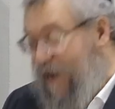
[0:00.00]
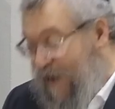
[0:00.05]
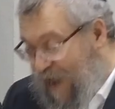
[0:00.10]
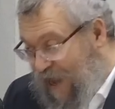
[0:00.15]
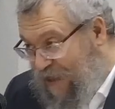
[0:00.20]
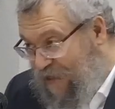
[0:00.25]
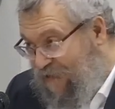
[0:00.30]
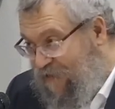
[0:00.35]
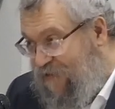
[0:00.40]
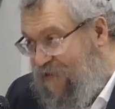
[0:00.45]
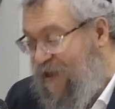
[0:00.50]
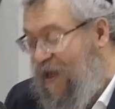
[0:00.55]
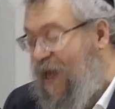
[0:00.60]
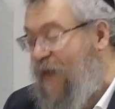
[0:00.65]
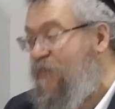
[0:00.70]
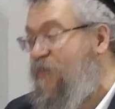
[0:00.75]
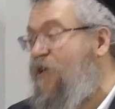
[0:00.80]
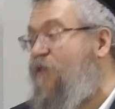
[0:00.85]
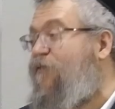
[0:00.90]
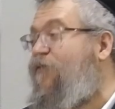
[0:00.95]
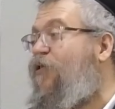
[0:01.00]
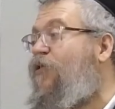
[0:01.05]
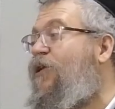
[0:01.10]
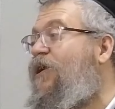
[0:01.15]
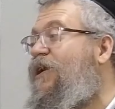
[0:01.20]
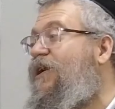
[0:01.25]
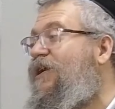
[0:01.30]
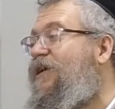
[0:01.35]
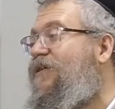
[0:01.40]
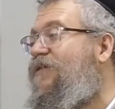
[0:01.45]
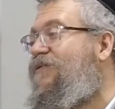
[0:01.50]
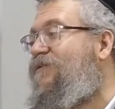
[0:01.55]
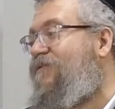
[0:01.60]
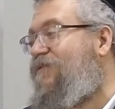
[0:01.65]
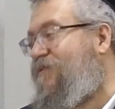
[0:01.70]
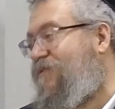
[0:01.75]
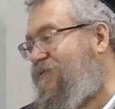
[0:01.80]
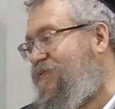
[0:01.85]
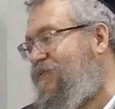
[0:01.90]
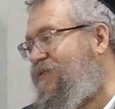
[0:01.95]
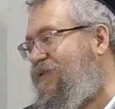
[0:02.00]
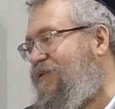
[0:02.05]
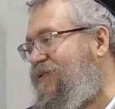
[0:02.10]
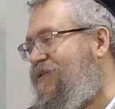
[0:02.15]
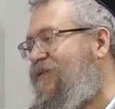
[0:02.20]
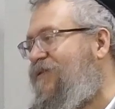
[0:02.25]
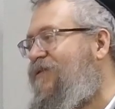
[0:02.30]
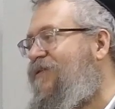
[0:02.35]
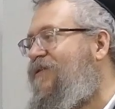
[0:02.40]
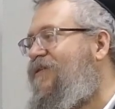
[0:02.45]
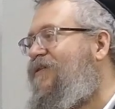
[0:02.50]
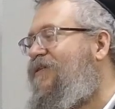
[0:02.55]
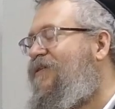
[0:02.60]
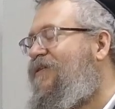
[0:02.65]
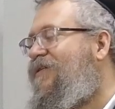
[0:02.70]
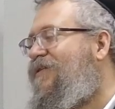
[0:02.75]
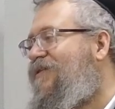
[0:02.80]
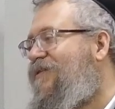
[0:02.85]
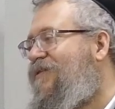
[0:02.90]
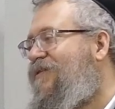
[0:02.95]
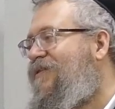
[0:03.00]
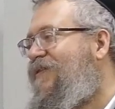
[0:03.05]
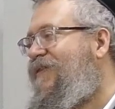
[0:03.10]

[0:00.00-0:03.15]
of the Or Ein Sof. And what is it going to do?